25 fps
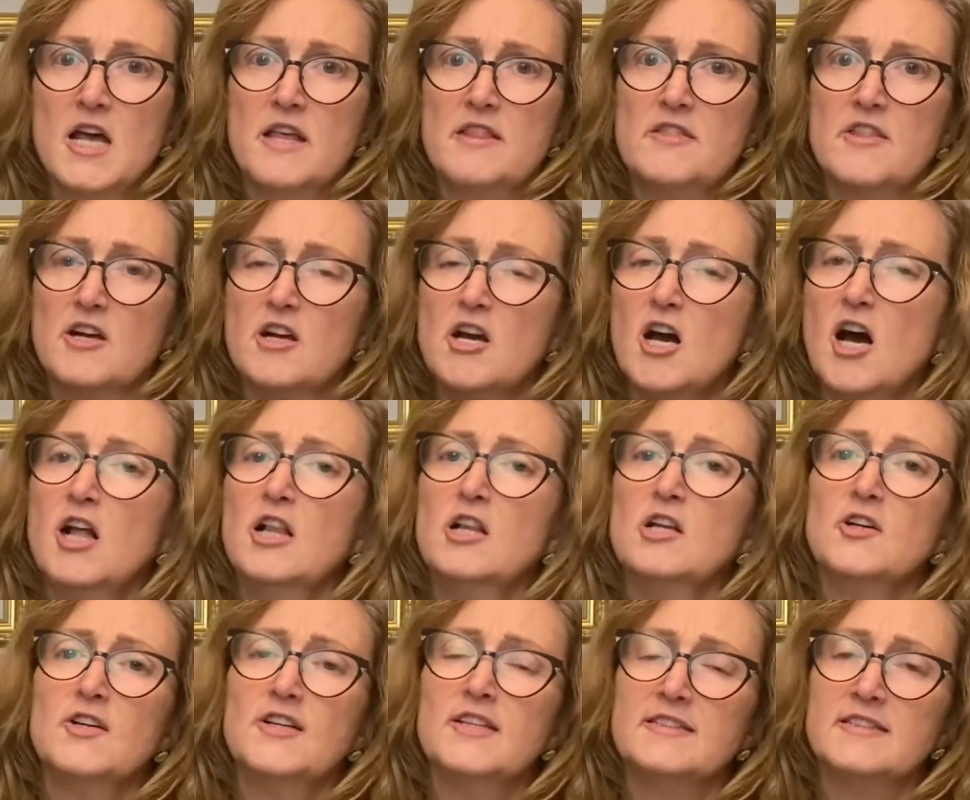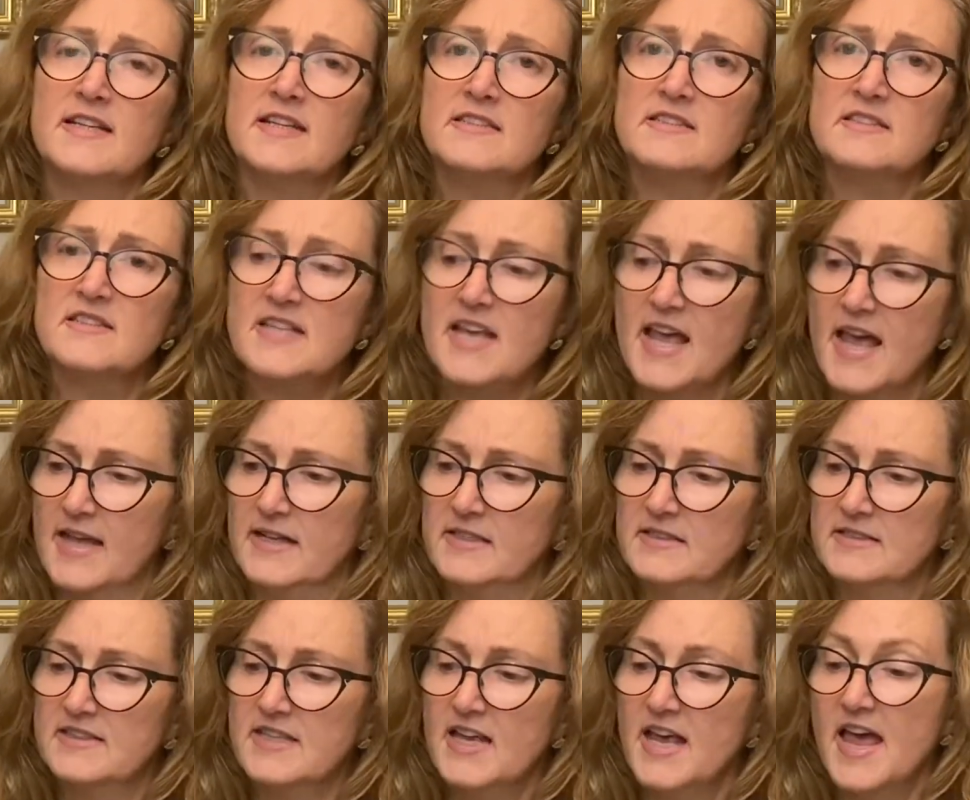The color is
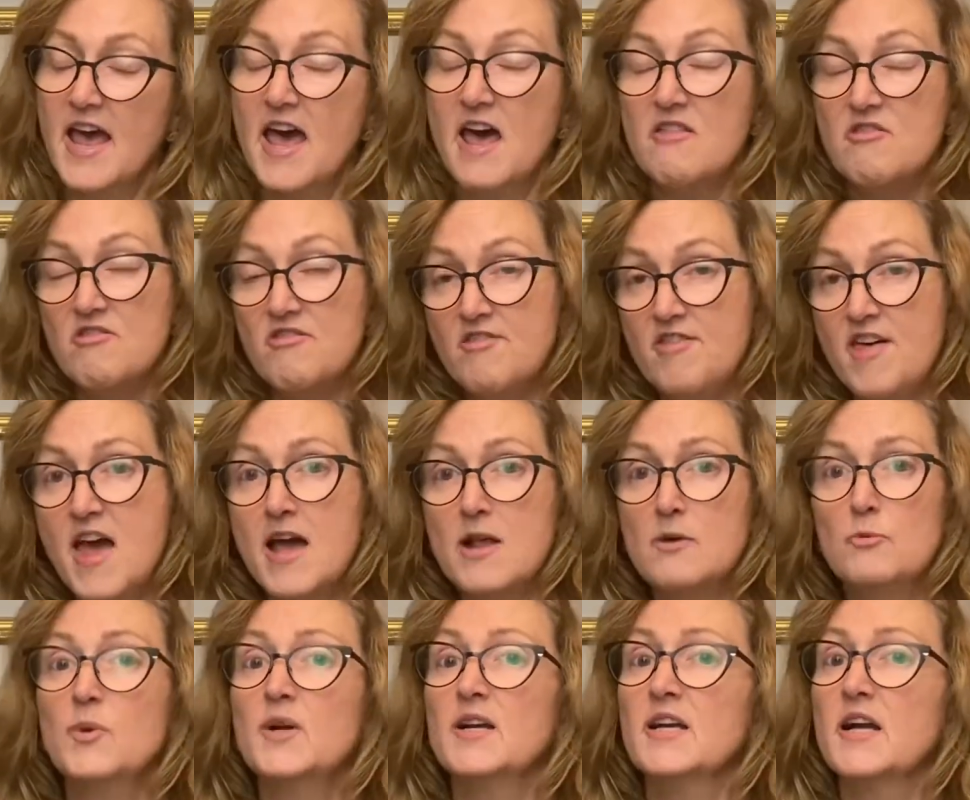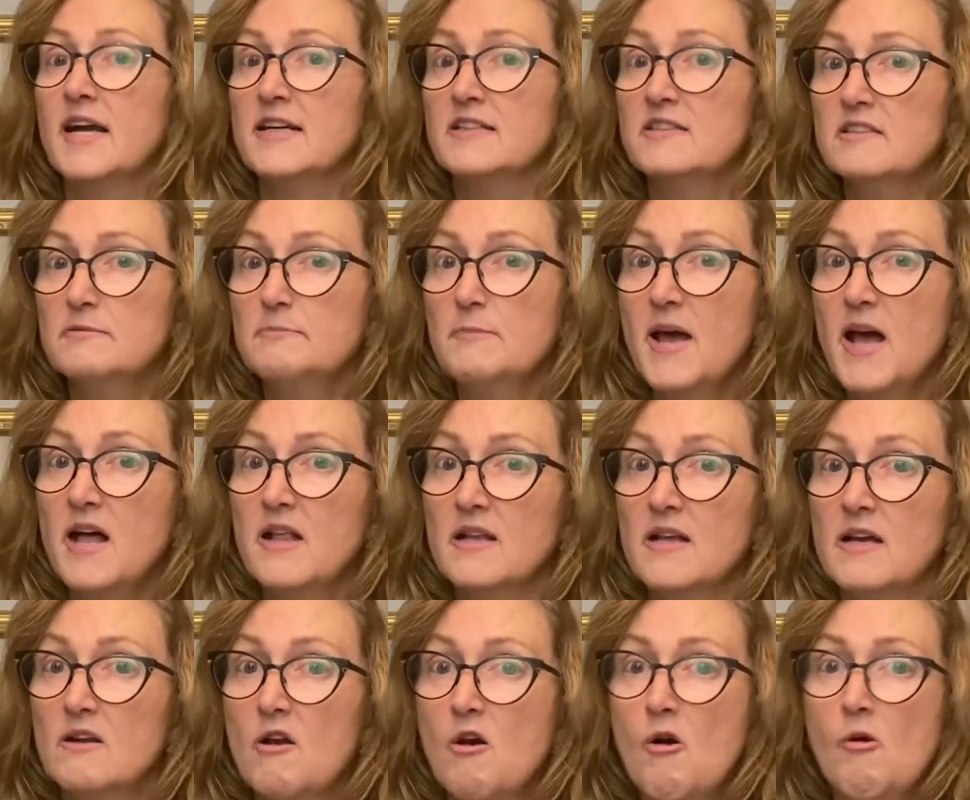intense. And then when I smell
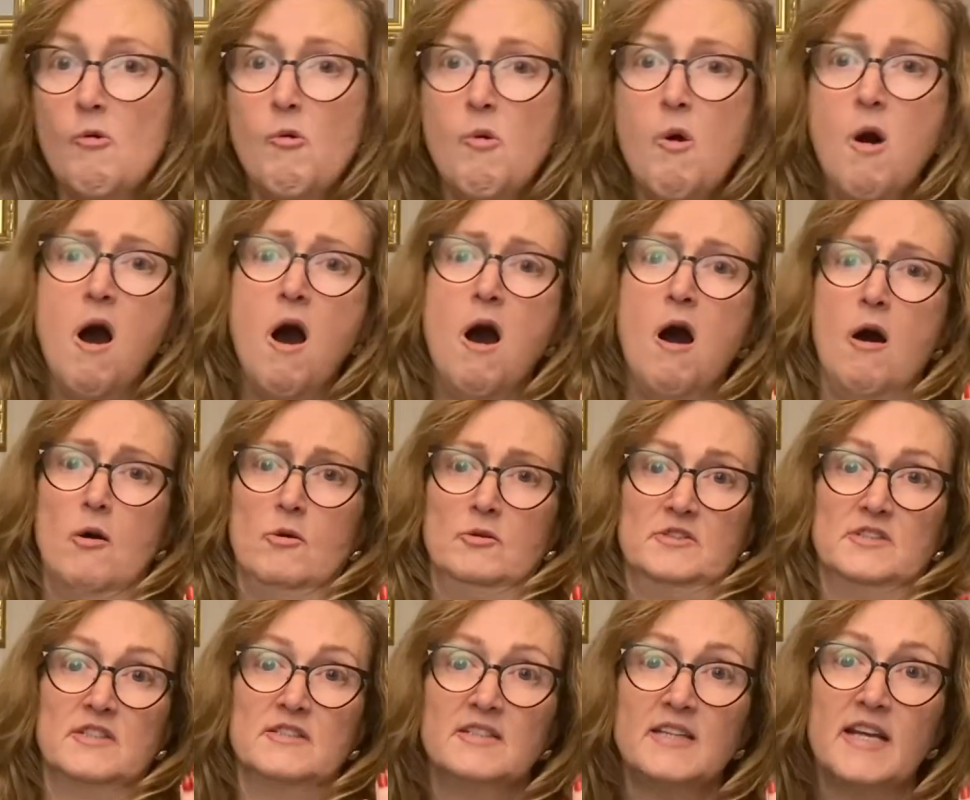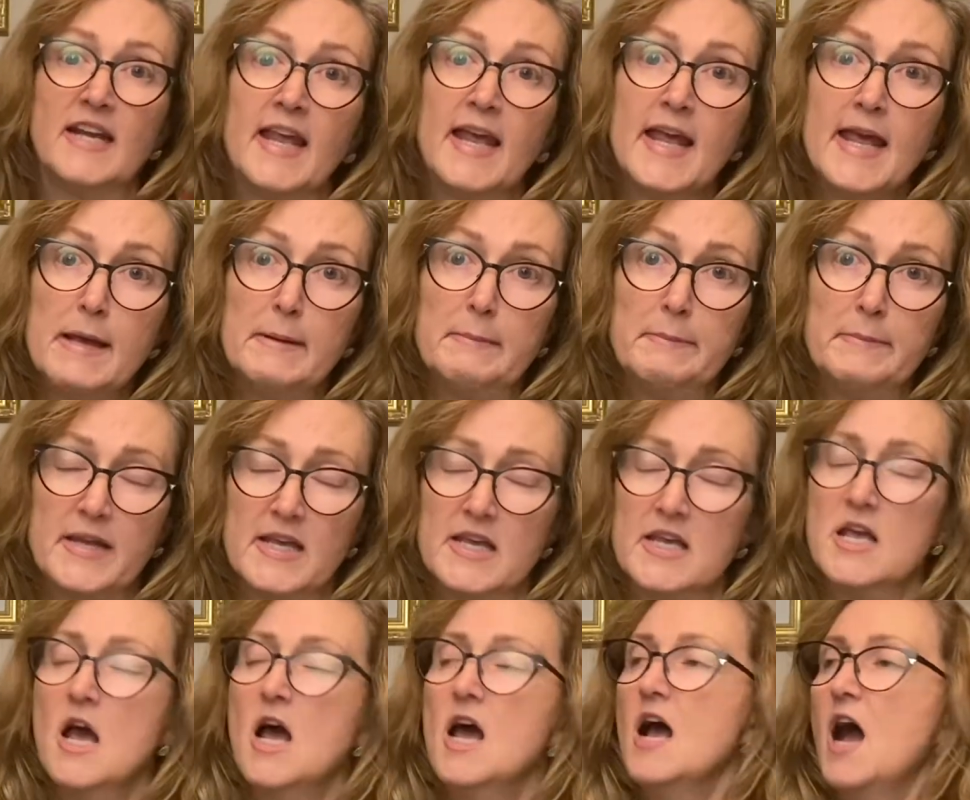it, whoa, does it hit
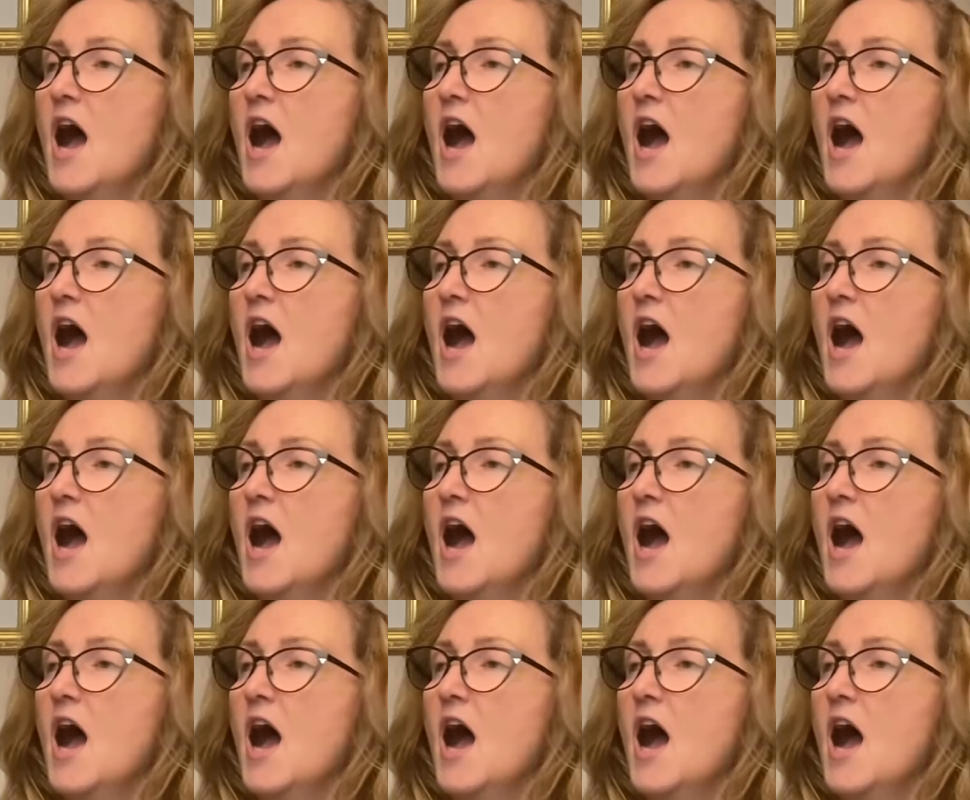me?